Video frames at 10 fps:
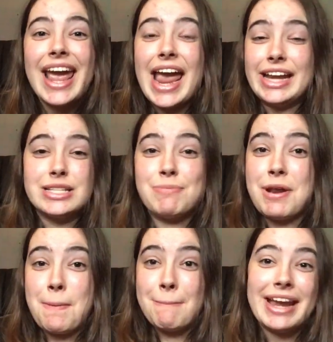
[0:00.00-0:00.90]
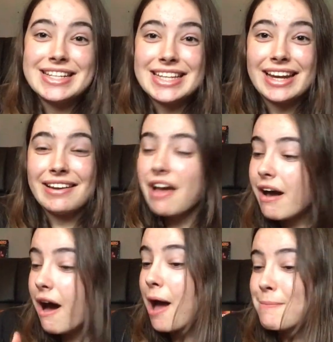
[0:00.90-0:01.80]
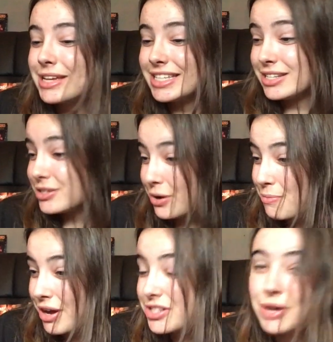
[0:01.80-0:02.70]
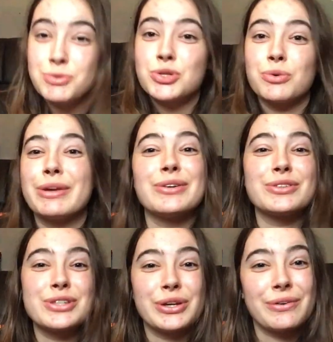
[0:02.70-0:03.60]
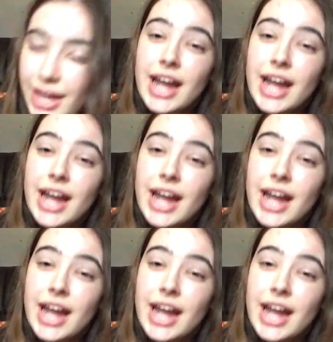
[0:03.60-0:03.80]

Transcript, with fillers: It has been amazing. I miss it so much, I'm sure we all do.